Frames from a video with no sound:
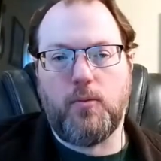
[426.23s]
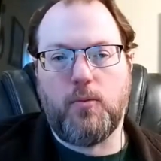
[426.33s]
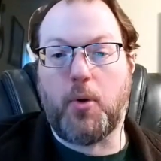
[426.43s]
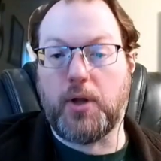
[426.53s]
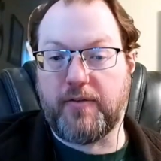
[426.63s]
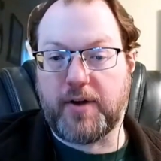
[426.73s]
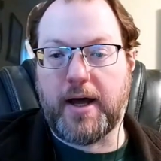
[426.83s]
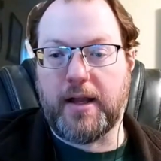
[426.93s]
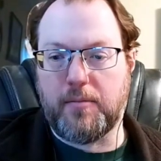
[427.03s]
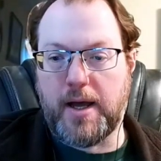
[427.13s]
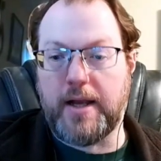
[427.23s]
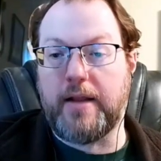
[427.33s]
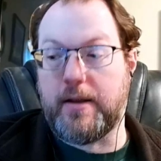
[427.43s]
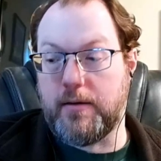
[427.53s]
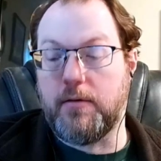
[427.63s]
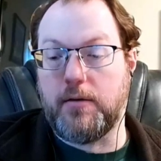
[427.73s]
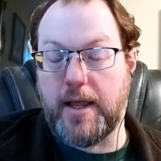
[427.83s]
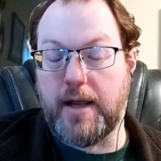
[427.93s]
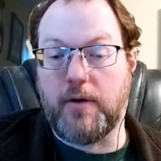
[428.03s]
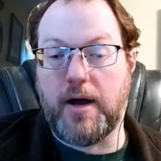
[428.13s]
with Bowling for Columbine, and then
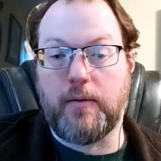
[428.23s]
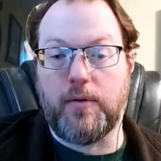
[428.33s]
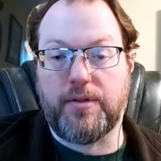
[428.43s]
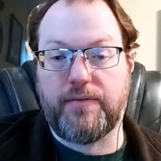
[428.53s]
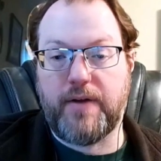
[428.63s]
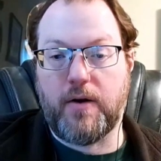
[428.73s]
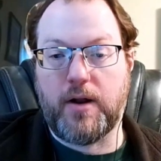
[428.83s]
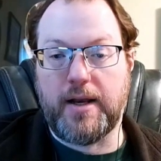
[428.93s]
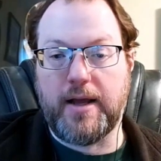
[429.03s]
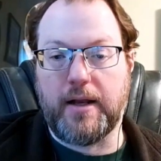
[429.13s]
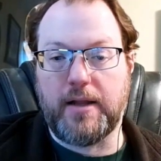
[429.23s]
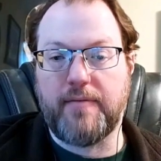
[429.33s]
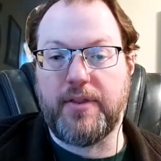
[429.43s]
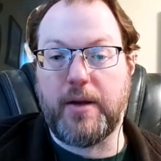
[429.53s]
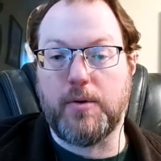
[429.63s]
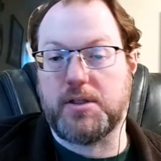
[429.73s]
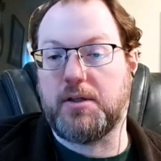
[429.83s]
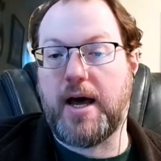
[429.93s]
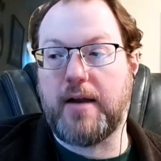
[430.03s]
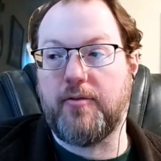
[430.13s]
later on with Fahrenheit 9/11, there was a
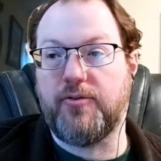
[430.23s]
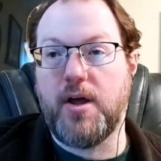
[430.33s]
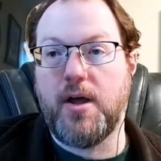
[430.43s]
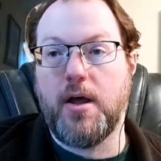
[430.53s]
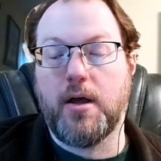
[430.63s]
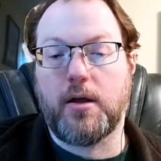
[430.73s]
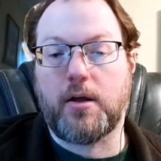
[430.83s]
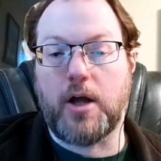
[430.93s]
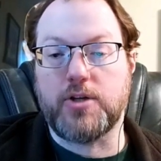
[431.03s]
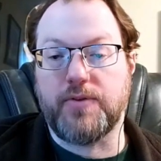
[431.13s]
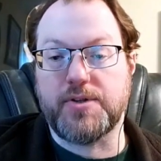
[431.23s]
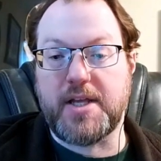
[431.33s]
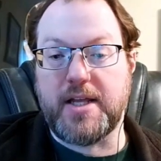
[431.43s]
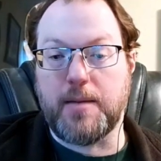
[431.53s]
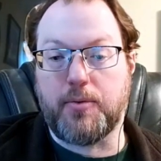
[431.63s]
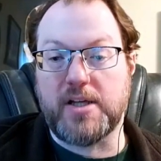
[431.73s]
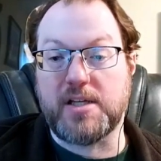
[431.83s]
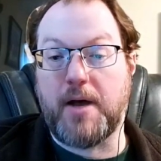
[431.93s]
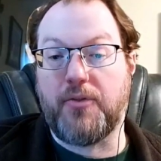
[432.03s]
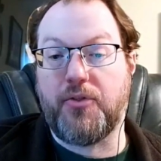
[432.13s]
lot of controversy in the
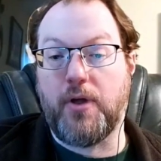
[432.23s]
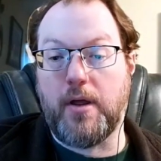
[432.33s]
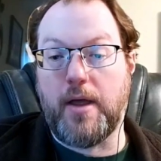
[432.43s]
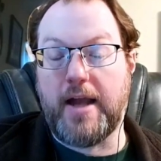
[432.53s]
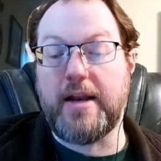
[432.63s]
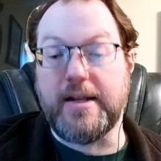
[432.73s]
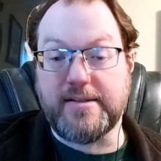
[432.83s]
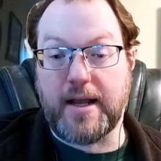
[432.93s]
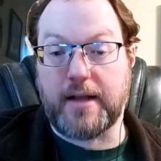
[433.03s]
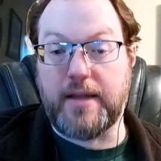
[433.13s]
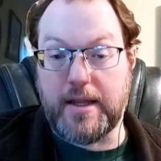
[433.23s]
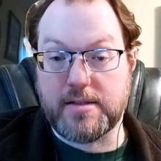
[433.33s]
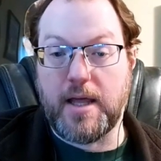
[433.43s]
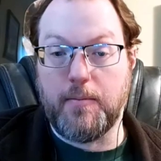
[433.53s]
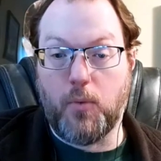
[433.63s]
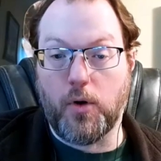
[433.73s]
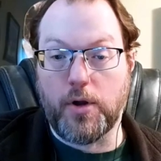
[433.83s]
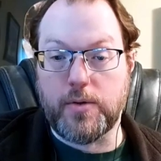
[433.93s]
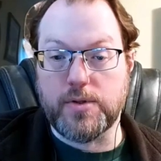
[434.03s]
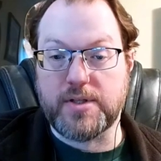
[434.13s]
press about the editing techniques that Moore
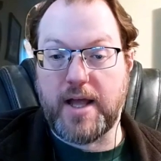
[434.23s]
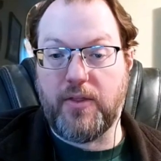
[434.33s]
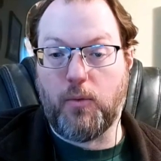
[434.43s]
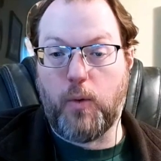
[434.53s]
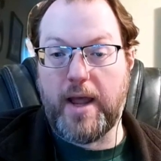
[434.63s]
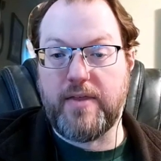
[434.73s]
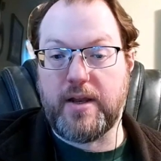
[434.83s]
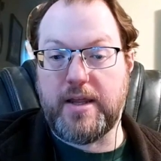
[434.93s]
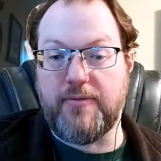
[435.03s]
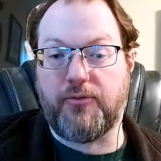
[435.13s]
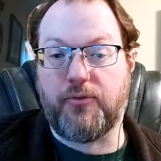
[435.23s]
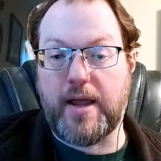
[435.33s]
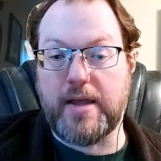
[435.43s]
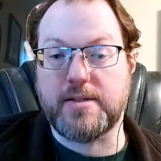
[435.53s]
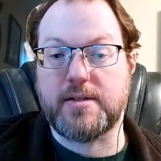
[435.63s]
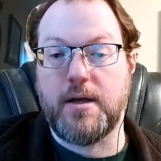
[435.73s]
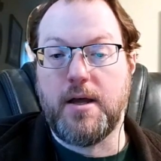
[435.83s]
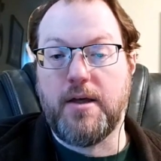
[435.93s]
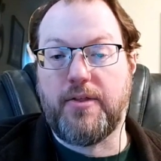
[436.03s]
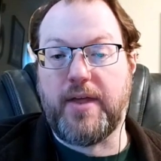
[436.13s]
used and the way that he phrased
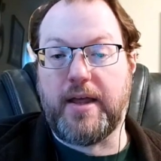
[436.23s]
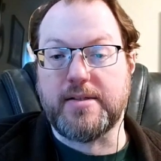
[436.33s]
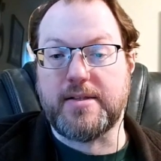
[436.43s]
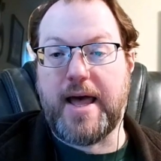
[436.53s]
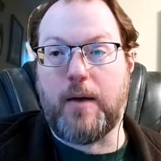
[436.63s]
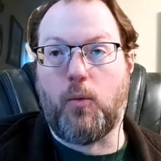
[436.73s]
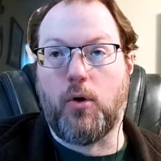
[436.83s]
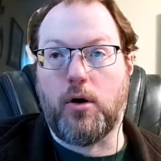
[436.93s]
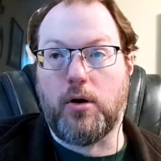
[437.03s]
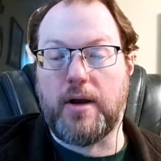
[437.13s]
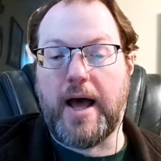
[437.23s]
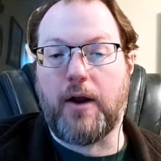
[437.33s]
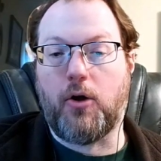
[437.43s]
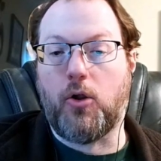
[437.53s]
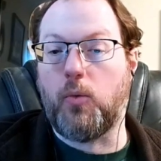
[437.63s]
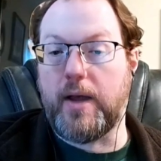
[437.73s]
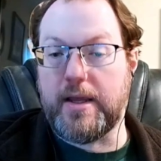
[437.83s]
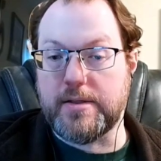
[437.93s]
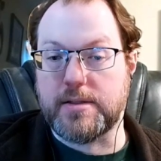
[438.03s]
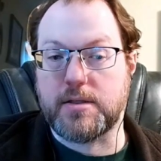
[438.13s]
things that were not
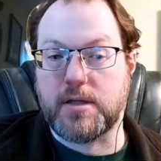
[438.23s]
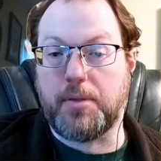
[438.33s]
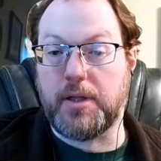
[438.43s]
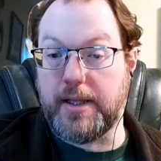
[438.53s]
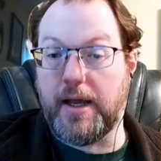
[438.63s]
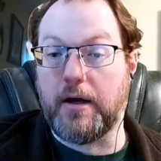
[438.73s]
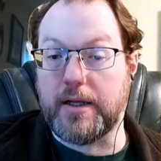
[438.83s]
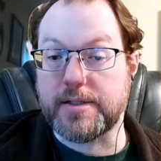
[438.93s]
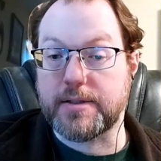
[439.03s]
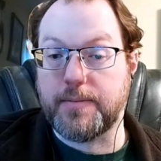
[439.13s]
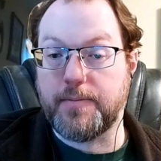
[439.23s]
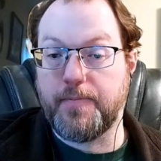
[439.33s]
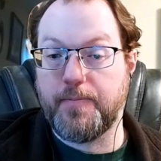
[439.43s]
always completely honest.